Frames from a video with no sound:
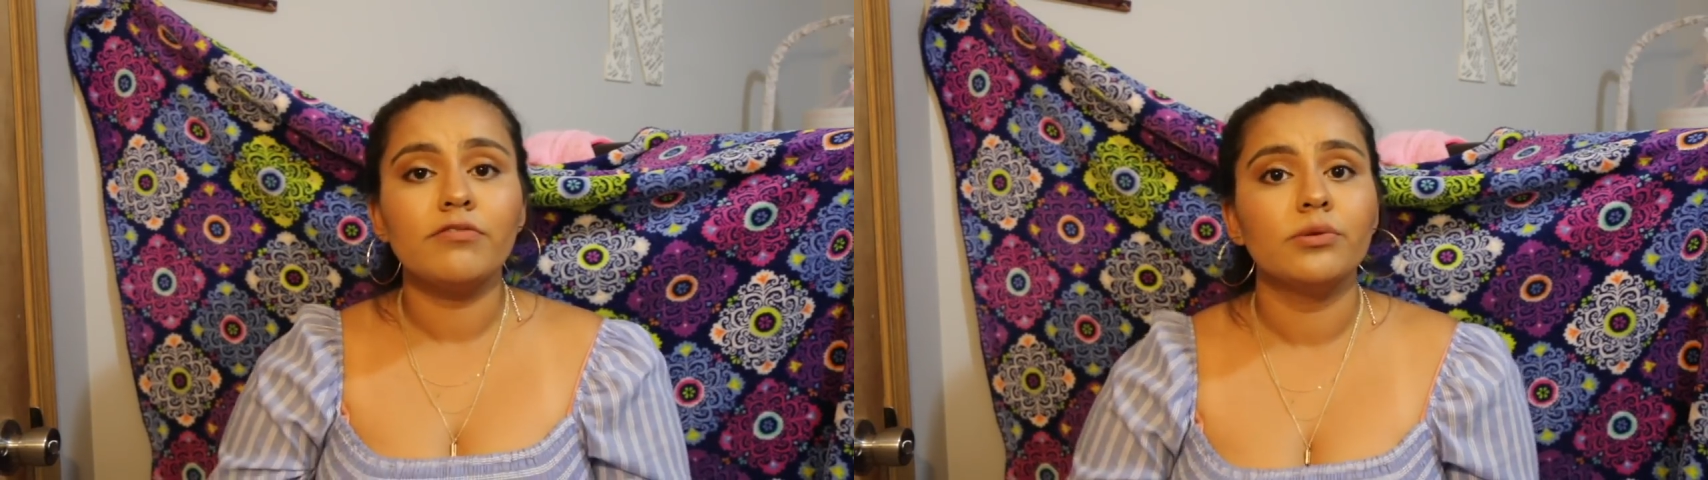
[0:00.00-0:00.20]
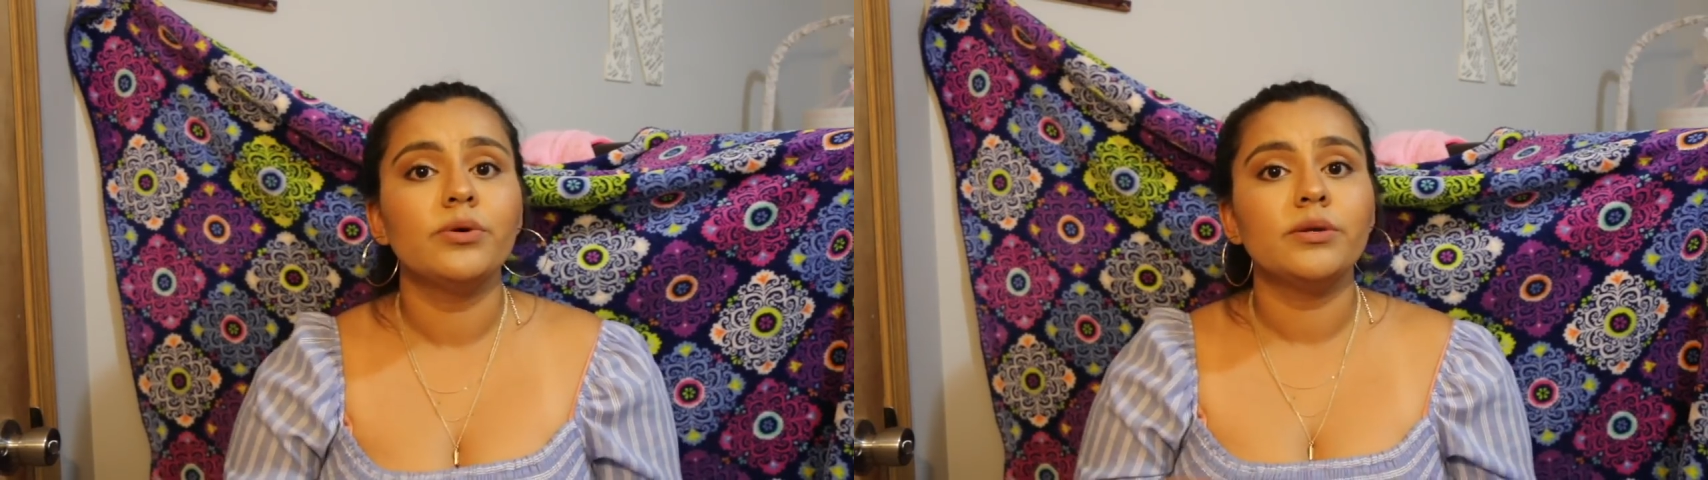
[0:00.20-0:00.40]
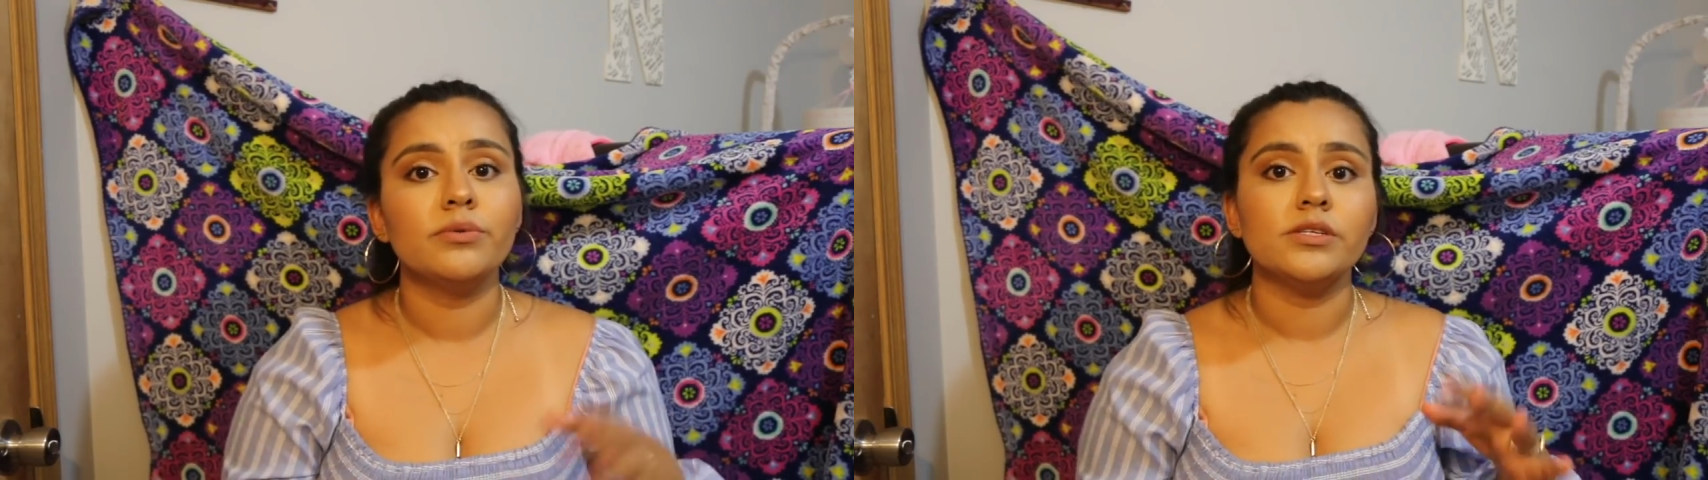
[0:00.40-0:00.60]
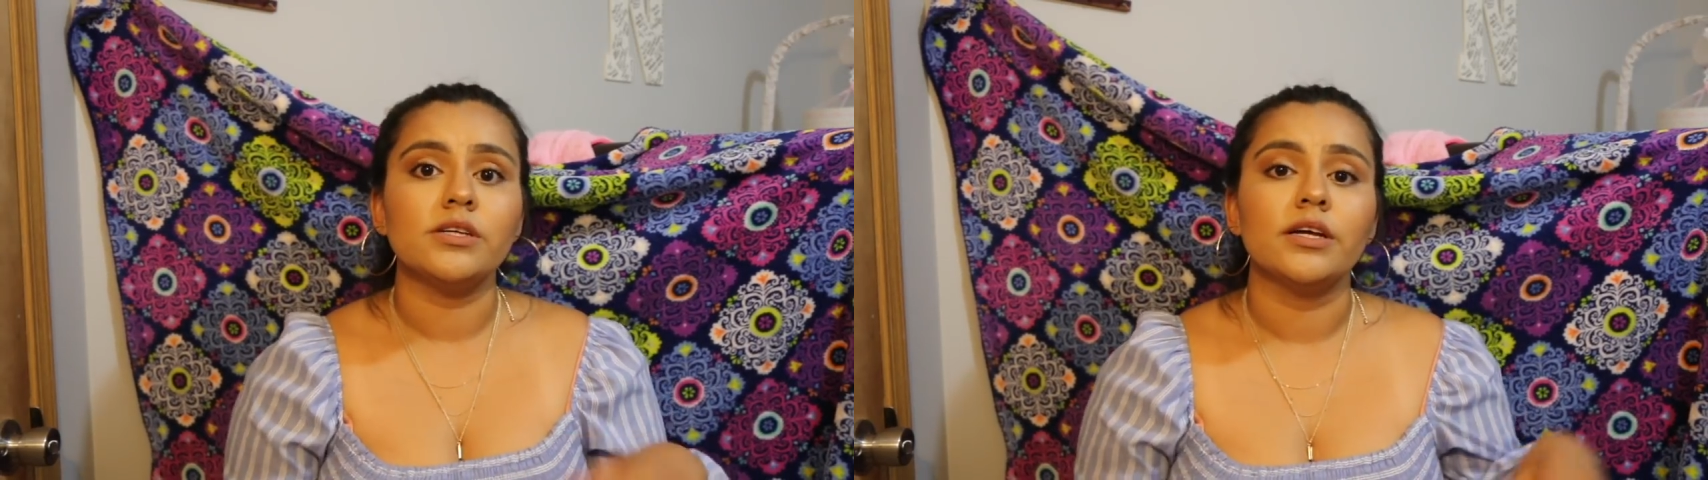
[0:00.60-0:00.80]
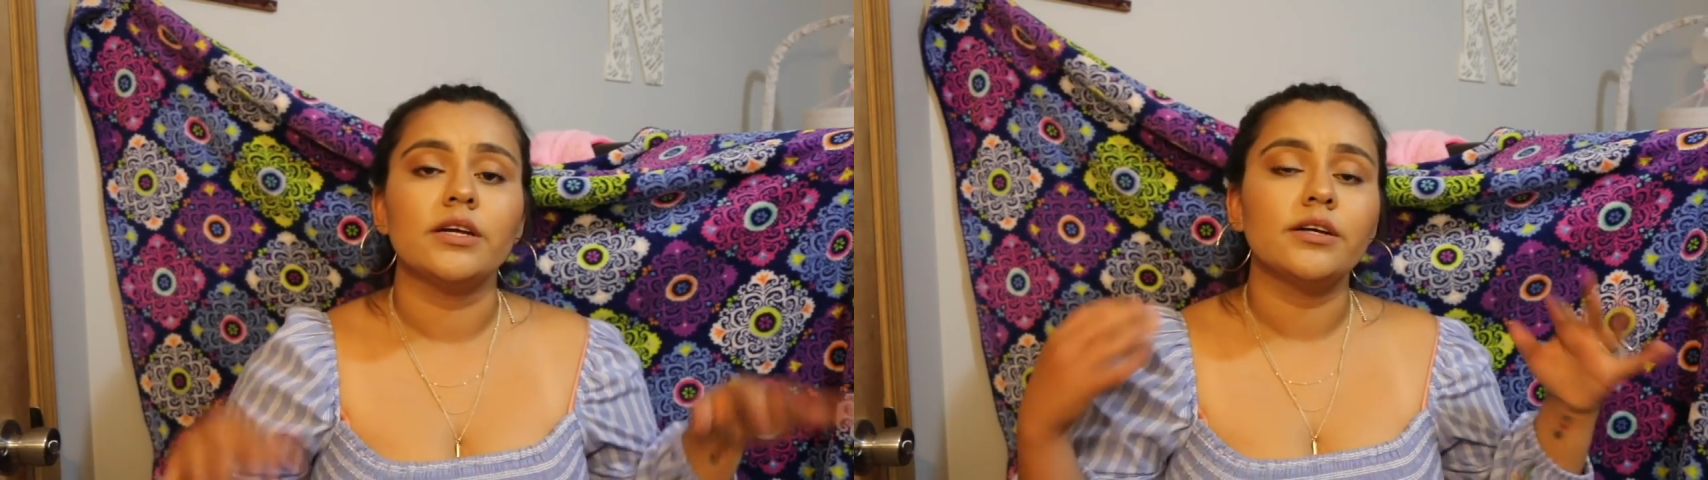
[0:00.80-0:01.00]
fluid
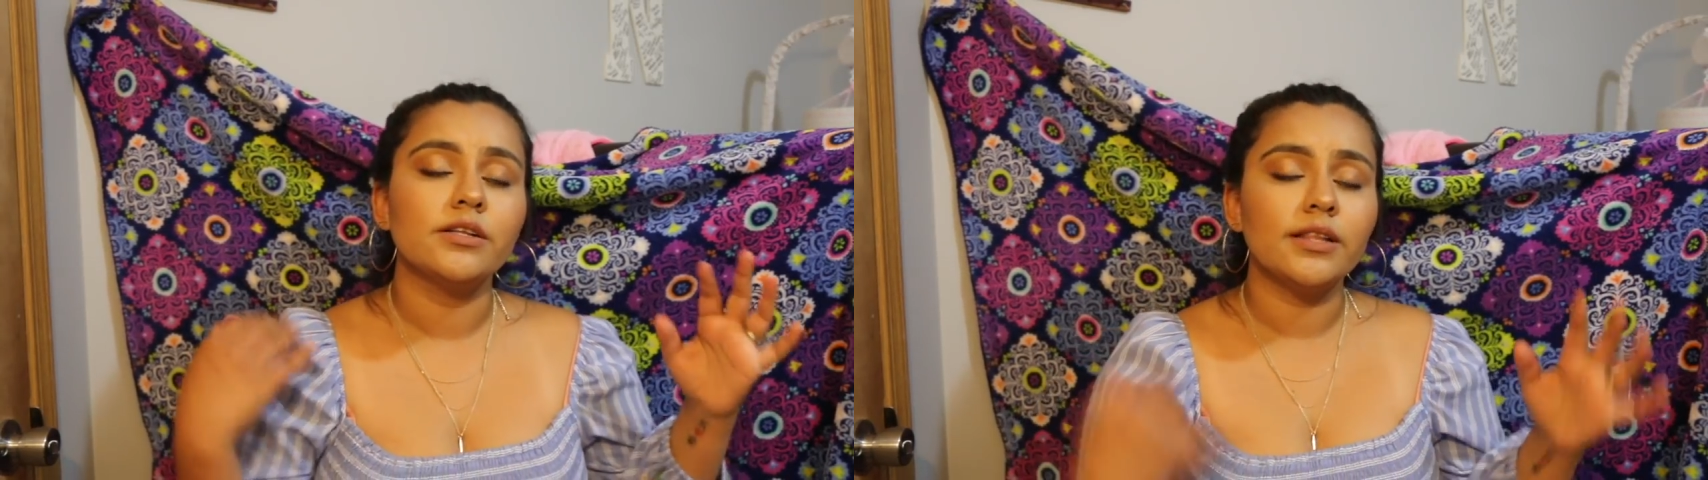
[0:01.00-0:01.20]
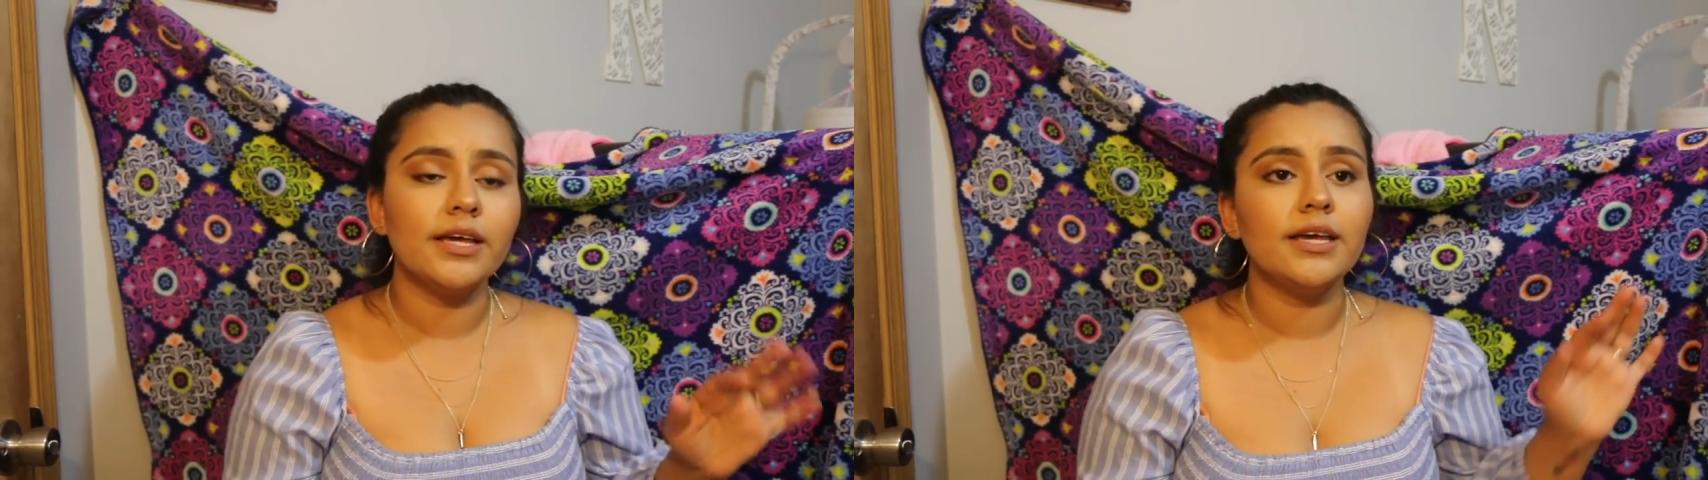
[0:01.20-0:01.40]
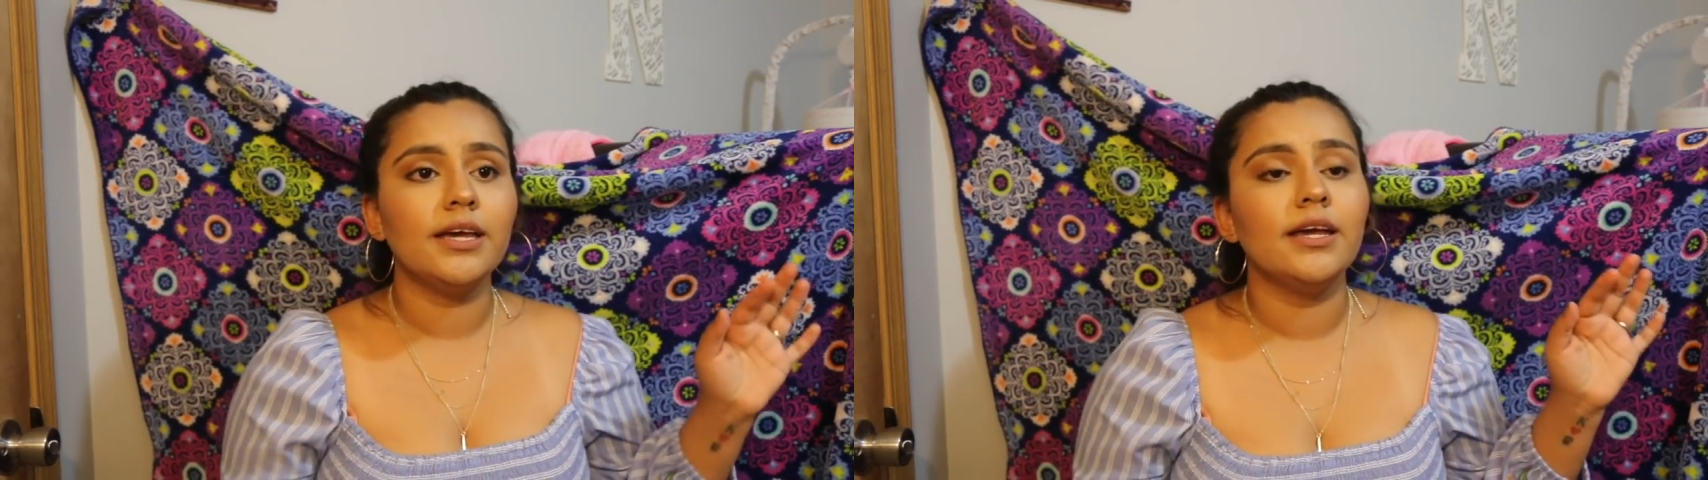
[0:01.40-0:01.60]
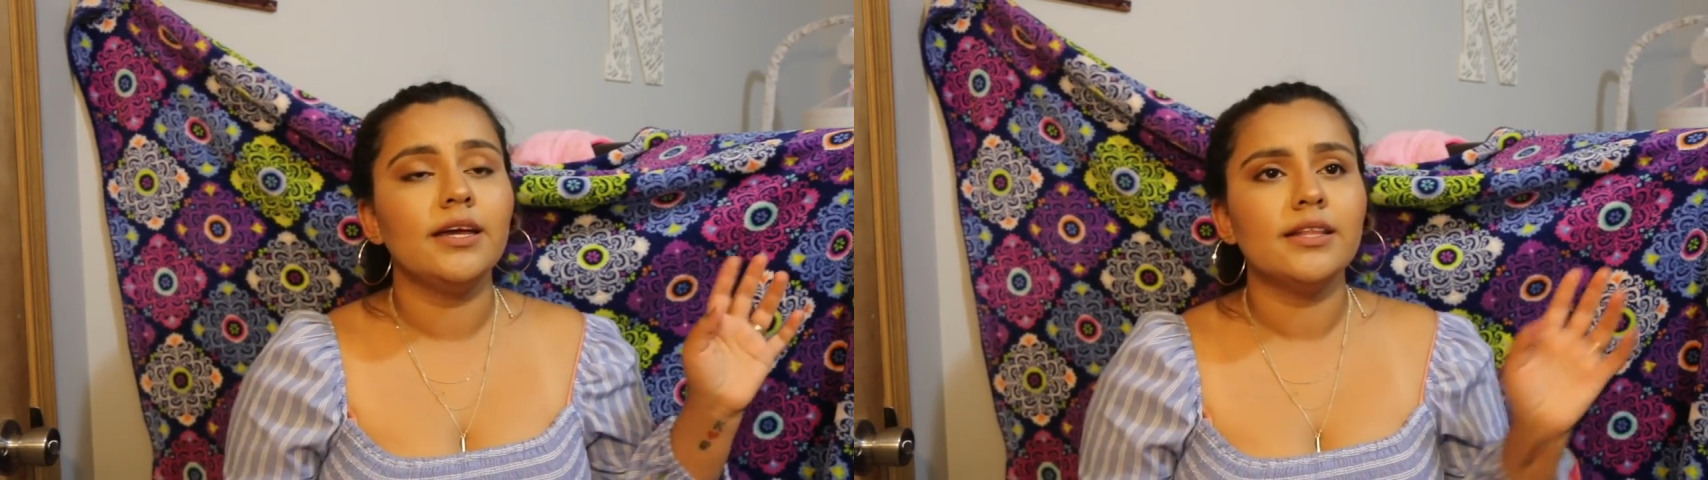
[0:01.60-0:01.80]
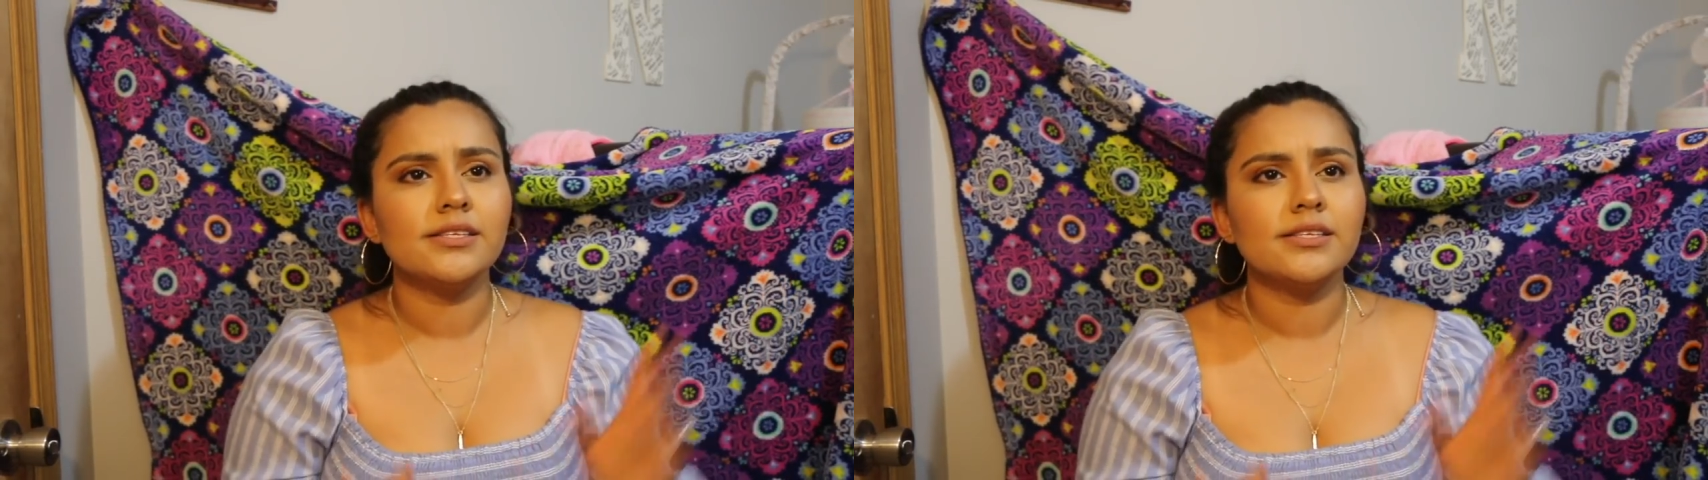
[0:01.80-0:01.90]
was like leaking.